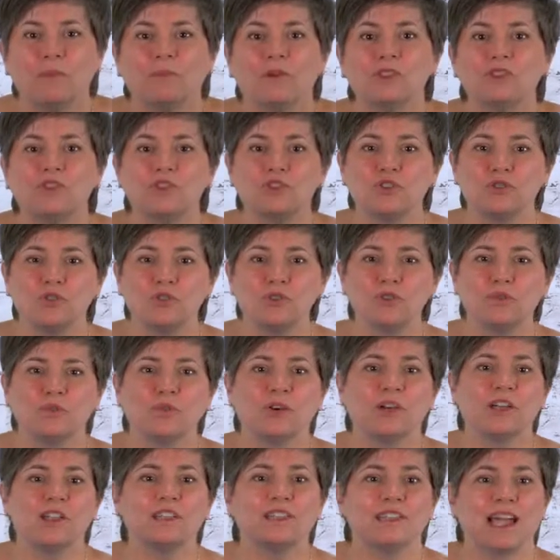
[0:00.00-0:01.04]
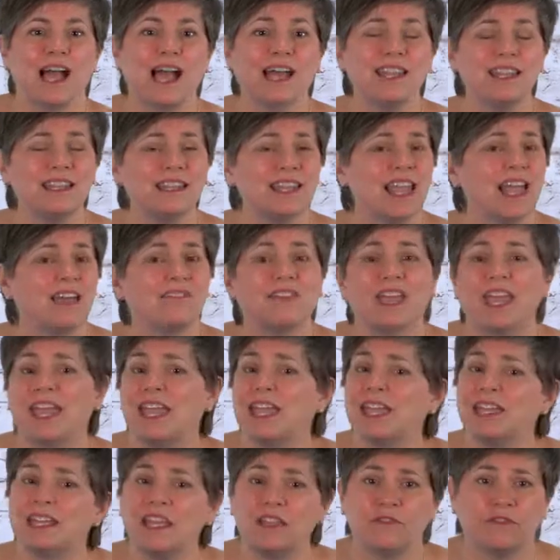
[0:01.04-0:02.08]
But the truth was, I didn't have
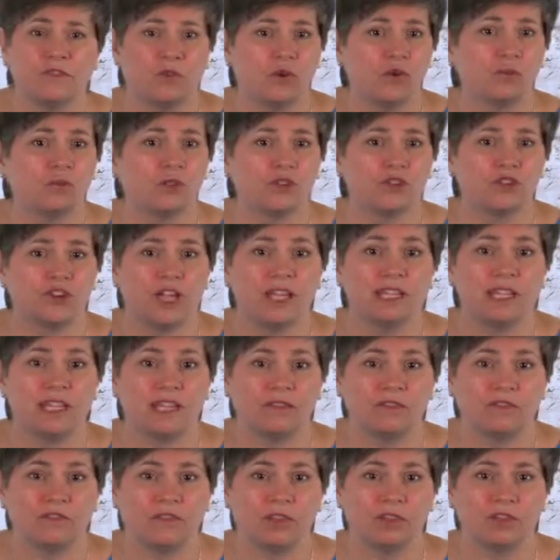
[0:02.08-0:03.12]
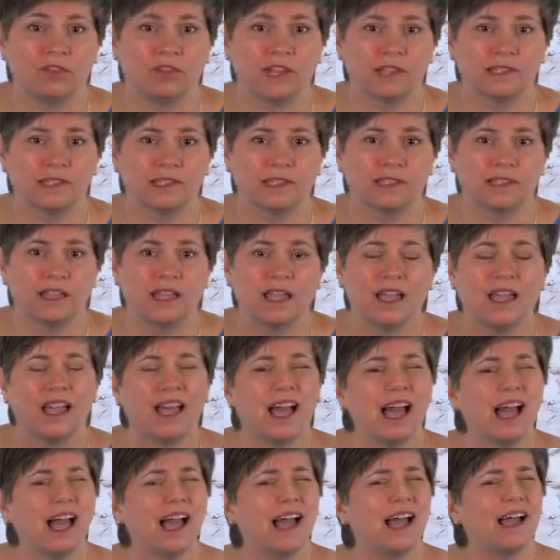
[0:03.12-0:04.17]
any formal training in fundraising.
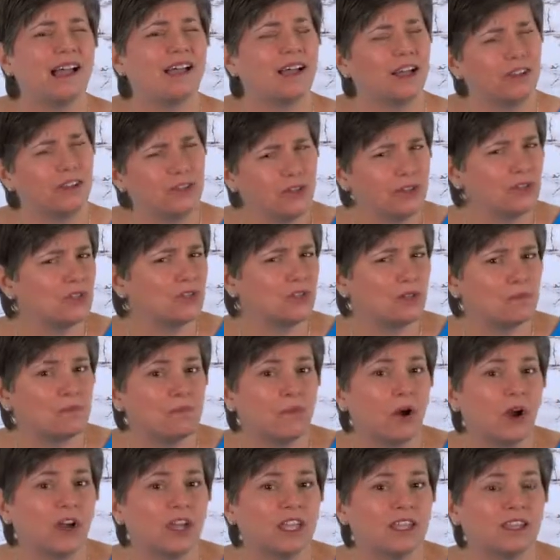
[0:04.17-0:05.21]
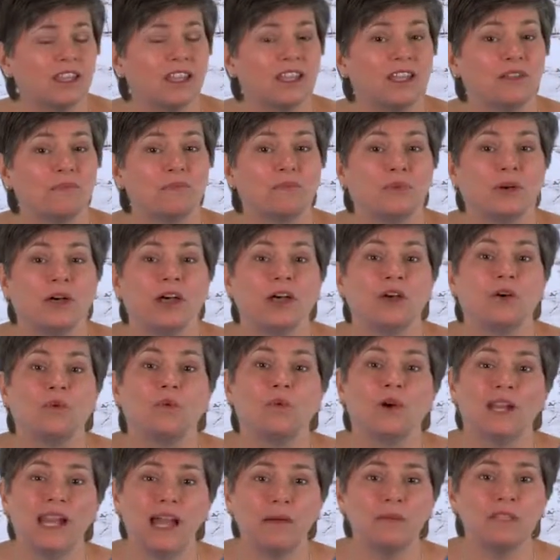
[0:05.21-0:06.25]
I understood marketing, but
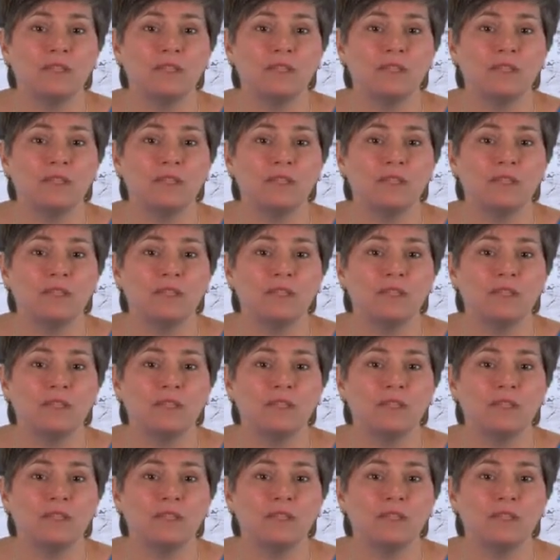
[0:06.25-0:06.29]
what I